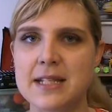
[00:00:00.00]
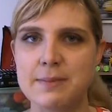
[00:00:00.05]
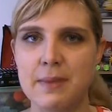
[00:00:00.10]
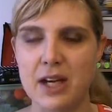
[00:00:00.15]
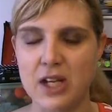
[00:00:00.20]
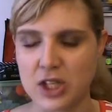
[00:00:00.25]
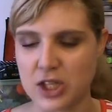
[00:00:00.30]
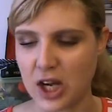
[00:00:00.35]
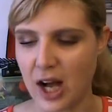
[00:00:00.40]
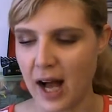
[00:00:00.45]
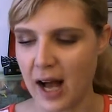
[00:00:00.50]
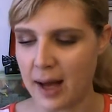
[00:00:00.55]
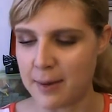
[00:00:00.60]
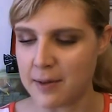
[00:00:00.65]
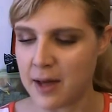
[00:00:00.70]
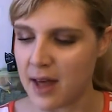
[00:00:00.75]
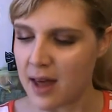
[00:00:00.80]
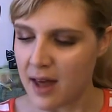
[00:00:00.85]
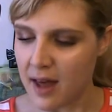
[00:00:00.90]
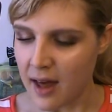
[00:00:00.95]
my
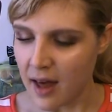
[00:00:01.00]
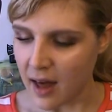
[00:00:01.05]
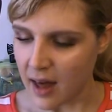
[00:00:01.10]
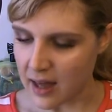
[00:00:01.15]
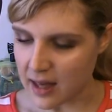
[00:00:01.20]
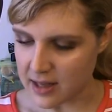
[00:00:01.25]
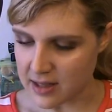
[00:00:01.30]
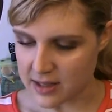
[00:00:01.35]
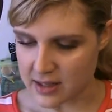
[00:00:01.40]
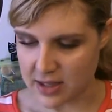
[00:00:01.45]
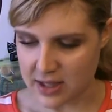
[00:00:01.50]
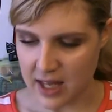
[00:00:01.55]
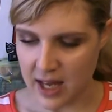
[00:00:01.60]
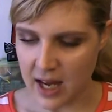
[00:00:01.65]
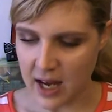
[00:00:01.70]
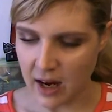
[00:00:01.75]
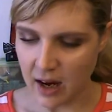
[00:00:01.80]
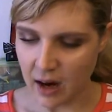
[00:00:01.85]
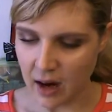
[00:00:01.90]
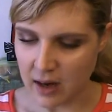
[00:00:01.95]
job, is
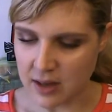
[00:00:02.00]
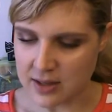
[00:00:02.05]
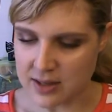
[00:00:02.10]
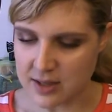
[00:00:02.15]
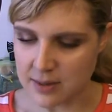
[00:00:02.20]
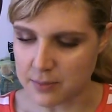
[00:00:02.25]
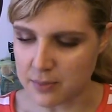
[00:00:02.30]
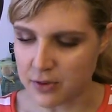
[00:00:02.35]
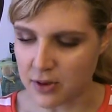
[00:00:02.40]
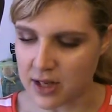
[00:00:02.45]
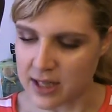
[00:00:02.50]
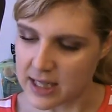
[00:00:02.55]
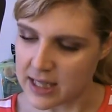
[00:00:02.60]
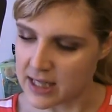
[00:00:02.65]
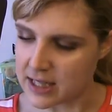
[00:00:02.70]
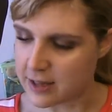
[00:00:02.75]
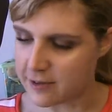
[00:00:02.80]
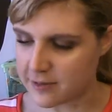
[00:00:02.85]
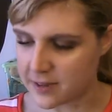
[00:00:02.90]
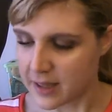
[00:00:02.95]
there are some pretty
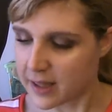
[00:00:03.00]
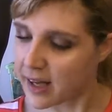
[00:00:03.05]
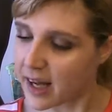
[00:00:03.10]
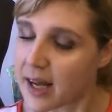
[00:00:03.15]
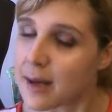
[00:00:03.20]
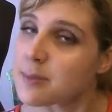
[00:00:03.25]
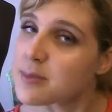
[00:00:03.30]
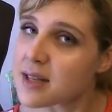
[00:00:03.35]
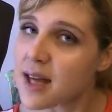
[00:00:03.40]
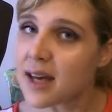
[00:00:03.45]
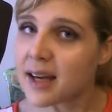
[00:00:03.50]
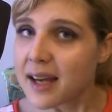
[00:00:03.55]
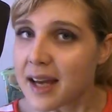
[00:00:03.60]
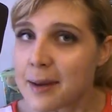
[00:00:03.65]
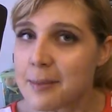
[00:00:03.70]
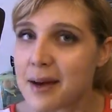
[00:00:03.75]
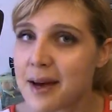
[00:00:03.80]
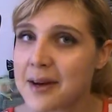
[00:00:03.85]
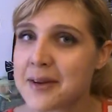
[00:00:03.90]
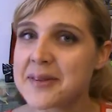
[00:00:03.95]
nifty games that
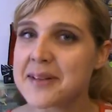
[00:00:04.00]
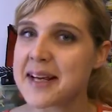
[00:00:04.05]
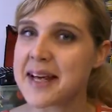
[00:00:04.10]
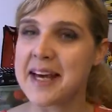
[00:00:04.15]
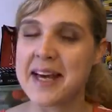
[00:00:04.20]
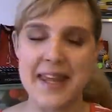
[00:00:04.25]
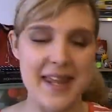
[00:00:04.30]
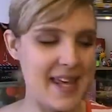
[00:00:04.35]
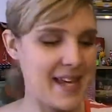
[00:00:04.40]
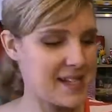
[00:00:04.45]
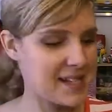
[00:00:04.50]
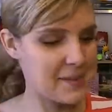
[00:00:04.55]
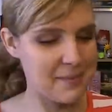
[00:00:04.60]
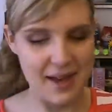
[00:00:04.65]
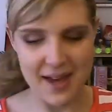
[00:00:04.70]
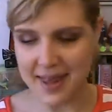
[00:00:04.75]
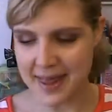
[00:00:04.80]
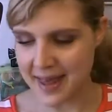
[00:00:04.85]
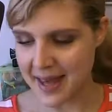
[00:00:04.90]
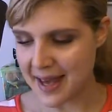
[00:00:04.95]
came out this
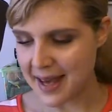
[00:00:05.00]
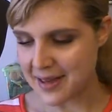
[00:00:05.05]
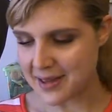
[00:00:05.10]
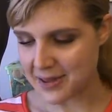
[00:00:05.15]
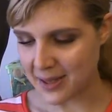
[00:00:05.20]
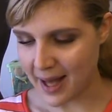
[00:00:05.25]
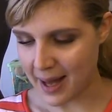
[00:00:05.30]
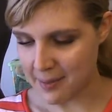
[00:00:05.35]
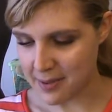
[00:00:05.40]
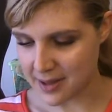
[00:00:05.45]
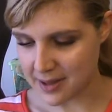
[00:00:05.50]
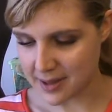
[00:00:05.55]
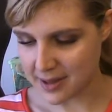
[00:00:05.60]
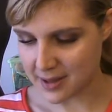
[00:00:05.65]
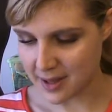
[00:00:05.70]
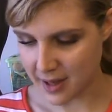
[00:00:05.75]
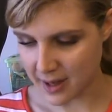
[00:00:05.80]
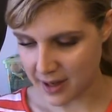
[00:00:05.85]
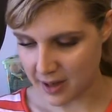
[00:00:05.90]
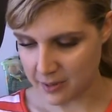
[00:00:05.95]
month. So I'm going to
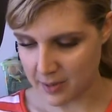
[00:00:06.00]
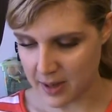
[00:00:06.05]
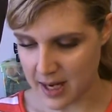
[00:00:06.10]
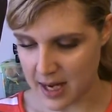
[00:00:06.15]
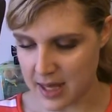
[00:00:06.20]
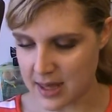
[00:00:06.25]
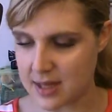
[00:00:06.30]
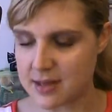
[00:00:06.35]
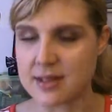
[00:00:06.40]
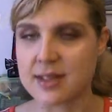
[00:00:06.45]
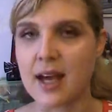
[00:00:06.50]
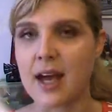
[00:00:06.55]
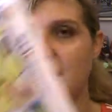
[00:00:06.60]
start with this guy